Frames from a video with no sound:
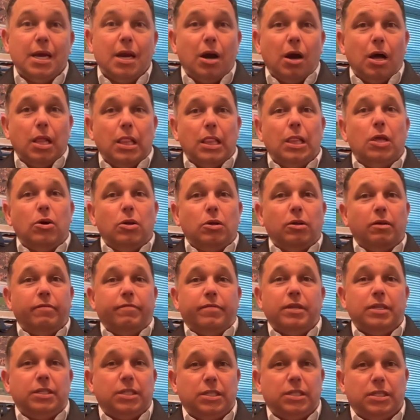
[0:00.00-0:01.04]
a lot of
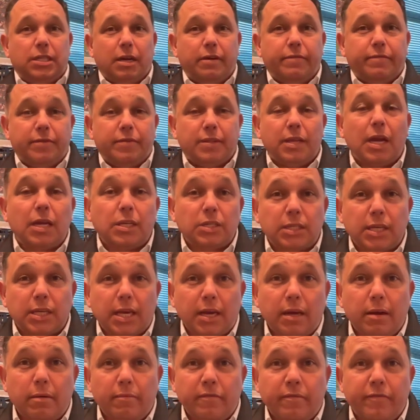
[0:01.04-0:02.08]
this stuff does
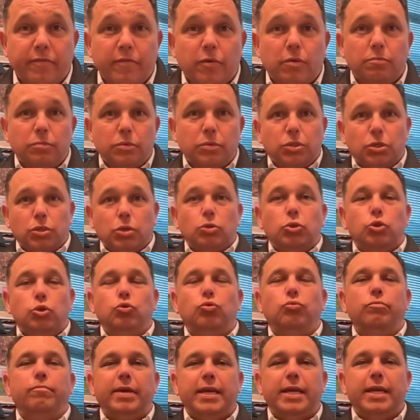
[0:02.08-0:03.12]
come from
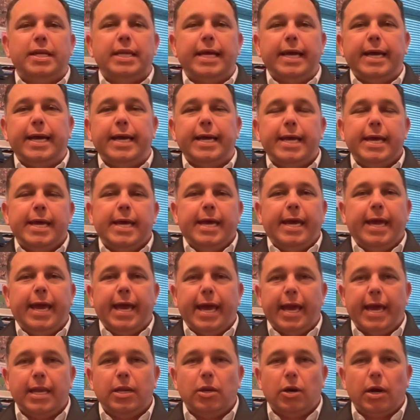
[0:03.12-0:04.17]
social media.
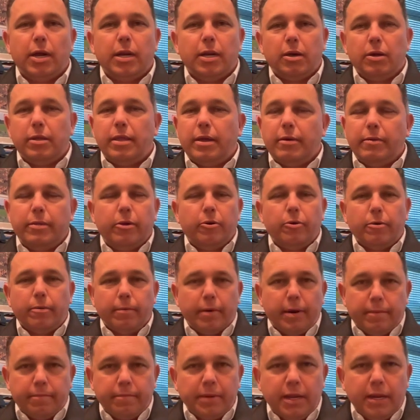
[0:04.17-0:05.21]
And I know that there
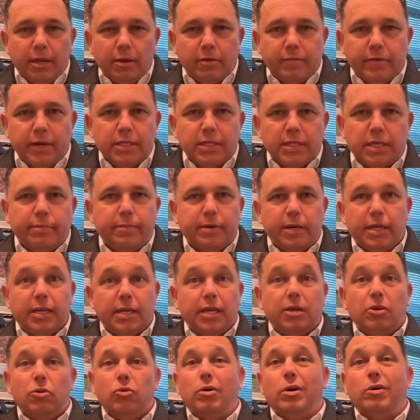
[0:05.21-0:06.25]
are many of our
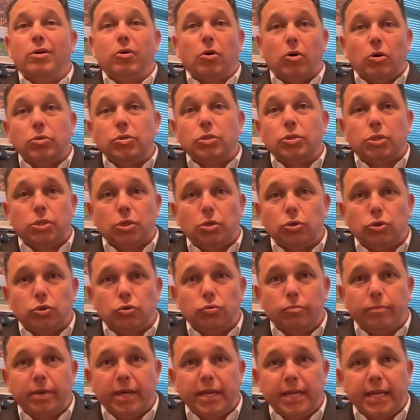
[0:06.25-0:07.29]
tamariki who are on
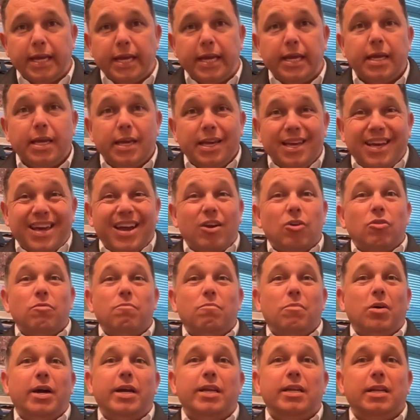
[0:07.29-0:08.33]
social media. A
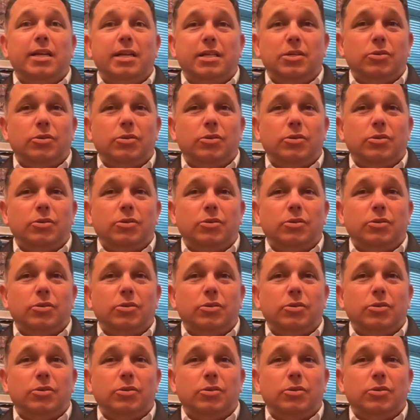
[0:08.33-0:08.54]
reminder